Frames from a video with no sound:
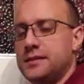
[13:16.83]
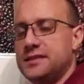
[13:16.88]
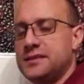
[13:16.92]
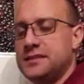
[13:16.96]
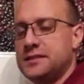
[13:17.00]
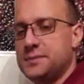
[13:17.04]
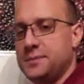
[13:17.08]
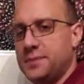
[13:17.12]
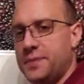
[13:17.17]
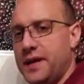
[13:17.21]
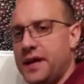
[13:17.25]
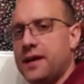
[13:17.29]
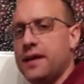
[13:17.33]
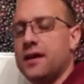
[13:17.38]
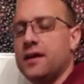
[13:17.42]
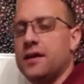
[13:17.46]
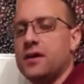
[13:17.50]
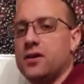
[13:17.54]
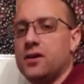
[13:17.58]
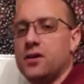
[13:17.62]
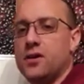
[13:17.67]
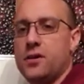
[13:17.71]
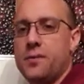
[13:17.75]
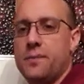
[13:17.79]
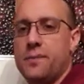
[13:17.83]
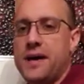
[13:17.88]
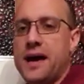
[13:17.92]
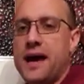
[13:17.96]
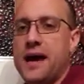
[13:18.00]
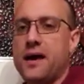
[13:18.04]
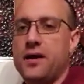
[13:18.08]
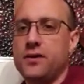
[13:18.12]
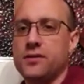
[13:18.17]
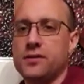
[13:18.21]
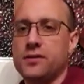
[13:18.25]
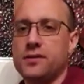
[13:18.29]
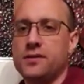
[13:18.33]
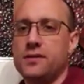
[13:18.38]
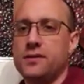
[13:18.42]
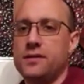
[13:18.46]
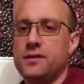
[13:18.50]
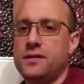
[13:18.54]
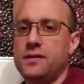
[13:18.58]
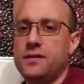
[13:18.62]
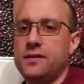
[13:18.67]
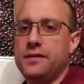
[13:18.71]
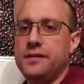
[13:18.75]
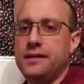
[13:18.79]
Speaking about
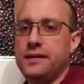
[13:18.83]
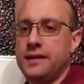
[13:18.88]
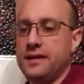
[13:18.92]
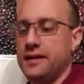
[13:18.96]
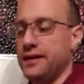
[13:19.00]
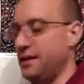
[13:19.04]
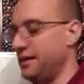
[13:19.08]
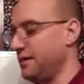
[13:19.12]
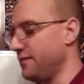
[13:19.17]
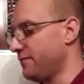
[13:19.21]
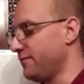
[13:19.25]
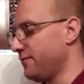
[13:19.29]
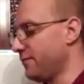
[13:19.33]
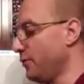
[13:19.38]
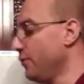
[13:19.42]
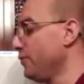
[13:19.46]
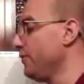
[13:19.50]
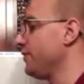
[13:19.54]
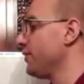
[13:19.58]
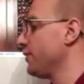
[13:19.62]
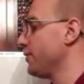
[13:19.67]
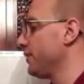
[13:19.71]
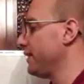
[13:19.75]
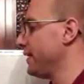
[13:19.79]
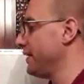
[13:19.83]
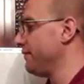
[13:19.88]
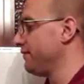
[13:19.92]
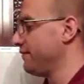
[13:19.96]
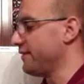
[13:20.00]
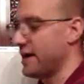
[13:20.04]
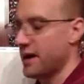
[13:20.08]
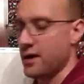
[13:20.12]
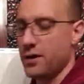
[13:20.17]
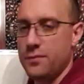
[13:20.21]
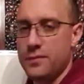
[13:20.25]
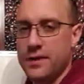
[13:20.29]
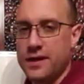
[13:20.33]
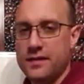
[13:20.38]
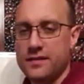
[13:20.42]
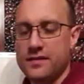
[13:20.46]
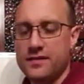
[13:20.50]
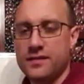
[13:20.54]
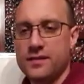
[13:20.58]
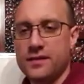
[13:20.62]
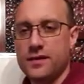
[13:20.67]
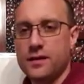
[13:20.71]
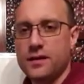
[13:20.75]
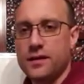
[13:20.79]
the fluvial
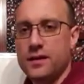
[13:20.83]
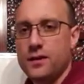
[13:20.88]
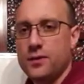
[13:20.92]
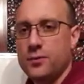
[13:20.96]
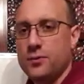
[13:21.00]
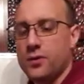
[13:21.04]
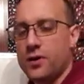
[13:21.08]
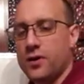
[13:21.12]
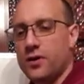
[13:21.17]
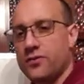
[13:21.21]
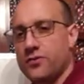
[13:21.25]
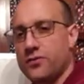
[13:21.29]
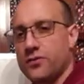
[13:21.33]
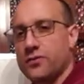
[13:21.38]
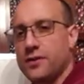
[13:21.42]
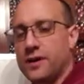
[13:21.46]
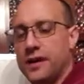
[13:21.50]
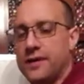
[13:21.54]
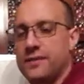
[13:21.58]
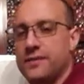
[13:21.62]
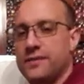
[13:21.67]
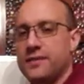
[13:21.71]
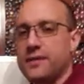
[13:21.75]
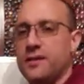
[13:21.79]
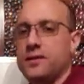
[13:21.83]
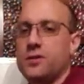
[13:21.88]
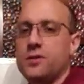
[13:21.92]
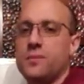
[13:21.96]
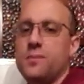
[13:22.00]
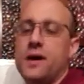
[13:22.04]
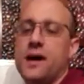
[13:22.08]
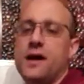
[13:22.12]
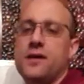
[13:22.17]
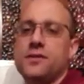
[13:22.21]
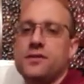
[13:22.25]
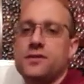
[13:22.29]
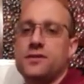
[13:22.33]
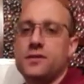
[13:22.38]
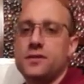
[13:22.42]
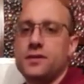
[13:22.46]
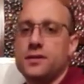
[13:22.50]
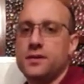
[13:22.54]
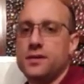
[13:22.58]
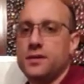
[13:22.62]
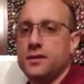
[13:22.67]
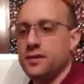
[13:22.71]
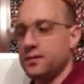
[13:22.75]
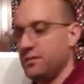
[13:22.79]
environments, we also can think about
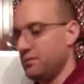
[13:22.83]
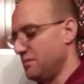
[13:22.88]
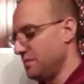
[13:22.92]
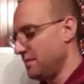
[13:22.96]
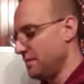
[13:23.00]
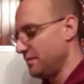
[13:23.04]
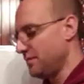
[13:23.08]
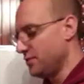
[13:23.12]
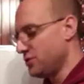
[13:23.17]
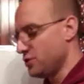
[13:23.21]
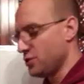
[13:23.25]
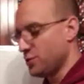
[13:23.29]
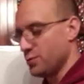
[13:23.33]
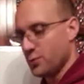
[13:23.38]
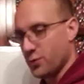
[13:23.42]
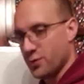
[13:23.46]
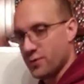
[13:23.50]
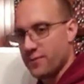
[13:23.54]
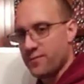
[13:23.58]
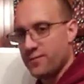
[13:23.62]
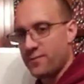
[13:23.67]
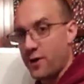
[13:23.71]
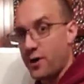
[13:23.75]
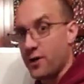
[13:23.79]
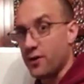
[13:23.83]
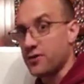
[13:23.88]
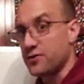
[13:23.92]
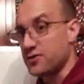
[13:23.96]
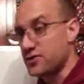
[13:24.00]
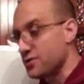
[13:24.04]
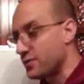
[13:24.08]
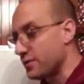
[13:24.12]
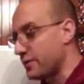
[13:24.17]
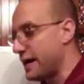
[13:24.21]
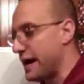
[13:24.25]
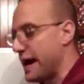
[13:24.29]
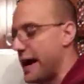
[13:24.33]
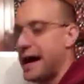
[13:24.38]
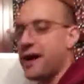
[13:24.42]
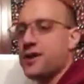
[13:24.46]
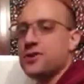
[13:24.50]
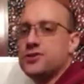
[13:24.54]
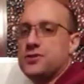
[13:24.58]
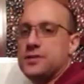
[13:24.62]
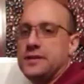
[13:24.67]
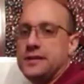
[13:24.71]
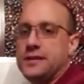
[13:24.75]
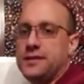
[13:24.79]
the geomorphology, or
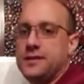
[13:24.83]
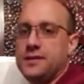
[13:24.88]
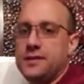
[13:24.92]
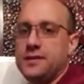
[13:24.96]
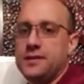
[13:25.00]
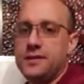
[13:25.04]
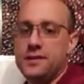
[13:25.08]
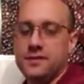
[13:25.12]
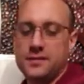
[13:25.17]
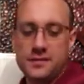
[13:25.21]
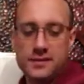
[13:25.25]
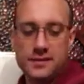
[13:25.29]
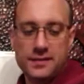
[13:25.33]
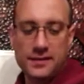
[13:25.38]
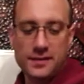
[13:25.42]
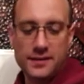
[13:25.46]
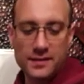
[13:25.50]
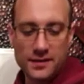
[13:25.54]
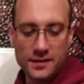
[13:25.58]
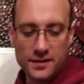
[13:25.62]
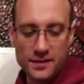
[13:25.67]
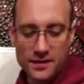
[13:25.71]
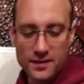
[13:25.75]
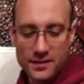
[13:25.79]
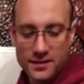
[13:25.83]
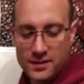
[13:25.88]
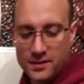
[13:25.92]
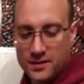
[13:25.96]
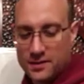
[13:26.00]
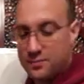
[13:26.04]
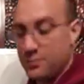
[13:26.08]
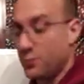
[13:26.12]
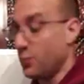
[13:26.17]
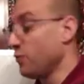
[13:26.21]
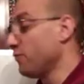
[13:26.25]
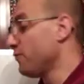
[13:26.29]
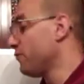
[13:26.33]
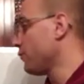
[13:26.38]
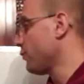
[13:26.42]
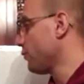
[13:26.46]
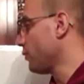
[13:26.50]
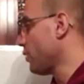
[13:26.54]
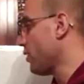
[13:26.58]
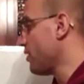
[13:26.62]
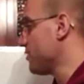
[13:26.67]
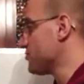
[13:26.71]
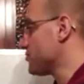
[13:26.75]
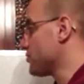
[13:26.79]
actually the
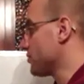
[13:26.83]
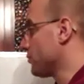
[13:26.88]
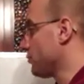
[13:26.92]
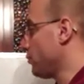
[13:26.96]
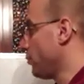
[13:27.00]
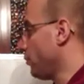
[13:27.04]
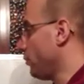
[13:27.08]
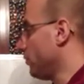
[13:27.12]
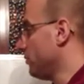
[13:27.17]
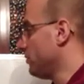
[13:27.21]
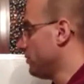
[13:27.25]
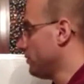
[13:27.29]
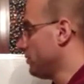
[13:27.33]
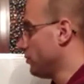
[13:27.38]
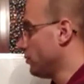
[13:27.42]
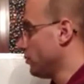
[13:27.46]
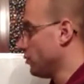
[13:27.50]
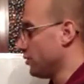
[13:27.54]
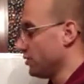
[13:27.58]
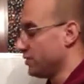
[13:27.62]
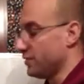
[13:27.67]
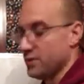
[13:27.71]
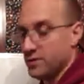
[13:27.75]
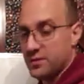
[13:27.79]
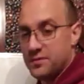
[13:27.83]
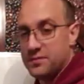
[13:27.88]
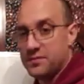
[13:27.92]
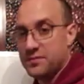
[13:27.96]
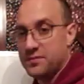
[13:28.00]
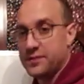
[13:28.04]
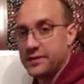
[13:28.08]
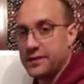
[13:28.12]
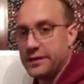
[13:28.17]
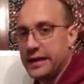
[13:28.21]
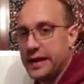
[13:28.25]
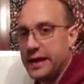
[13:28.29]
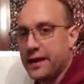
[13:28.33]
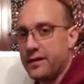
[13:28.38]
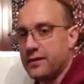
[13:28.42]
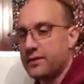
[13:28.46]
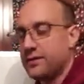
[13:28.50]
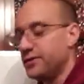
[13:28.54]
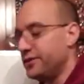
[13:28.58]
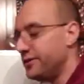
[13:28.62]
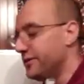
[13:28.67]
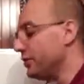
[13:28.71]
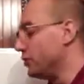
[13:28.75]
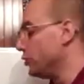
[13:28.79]
morphological, or the
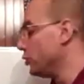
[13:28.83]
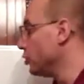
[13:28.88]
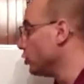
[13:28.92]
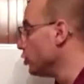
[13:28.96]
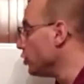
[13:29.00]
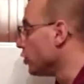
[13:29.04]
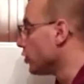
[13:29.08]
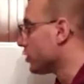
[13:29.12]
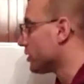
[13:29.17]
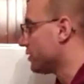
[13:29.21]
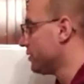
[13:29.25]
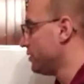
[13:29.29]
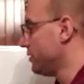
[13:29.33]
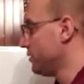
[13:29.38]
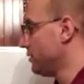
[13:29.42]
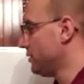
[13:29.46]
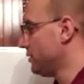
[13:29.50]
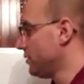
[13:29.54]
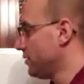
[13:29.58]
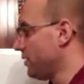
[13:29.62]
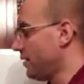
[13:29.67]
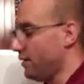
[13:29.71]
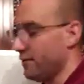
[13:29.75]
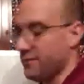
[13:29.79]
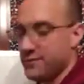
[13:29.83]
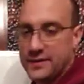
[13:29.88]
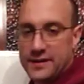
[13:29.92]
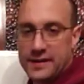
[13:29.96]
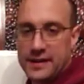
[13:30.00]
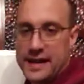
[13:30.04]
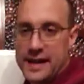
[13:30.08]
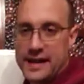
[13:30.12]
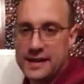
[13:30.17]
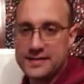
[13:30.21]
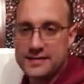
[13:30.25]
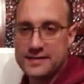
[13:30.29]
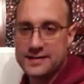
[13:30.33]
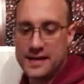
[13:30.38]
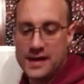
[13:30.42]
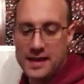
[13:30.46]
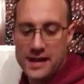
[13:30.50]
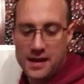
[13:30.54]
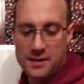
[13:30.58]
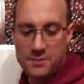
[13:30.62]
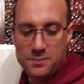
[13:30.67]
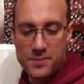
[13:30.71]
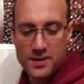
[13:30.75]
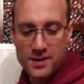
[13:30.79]
look of the
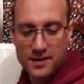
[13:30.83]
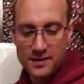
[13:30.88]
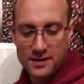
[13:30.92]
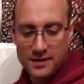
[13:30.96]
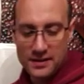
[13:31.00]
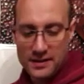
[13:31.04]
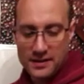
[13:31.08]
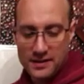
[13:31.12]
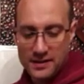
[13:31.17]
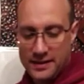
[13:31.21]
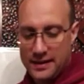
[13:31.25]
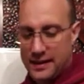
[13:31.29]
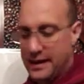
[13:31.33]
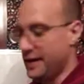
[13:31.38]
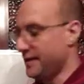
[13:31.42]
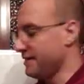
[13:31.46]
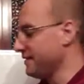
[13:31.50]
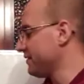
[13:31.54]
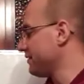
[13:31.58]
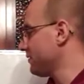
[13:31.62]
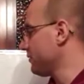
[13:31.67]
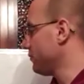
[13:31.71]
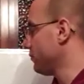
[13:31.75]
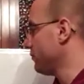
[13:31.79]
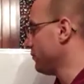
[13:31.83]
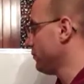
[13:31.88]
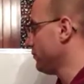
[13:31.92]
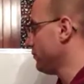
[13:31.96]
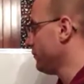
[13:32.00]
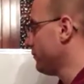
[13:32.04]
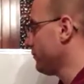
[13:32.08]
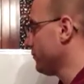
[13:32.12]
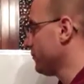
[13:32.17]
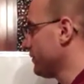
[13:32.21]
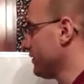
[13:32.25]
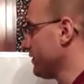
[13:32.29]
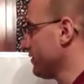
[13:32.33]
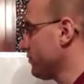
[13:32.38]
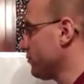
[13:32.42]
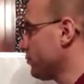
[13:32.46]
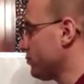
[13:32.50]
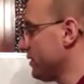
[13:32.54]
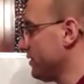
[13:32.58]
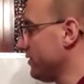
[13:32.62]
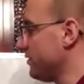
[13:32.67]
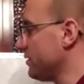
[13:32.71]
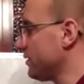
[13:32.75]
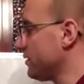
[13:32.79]
landscape. And so for this
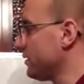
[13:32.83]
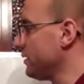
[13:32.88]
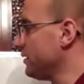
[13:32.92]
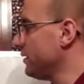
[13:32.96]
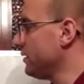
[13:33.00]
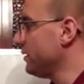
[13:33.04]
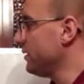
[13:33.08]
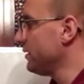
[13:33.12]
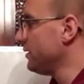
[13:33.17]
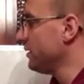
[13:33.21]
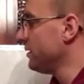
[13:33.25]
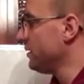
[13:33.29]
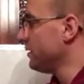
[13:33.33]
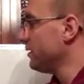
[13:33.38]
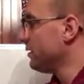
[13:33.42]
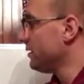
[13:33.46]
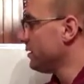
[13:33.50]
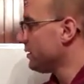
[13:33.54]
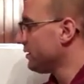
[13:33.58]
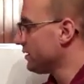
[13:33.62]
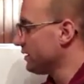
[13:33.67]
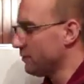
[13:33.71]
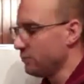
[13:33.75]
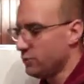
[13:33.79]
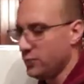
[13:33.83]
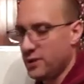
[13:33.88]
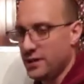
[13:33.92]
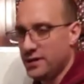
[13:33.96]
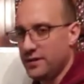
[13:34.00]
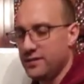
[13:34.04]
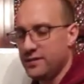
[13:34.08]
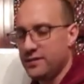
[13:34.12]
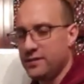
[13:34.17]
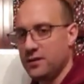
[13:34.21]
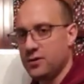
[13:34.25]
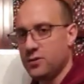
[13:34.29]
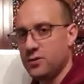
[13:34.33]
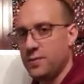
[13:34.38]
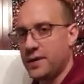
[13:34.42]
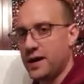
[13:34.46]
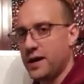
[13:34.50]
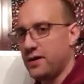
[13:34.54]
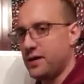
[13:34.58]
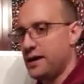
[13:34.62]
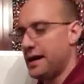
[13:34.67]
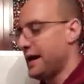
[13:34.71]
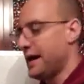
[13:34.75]
reason, then we can think about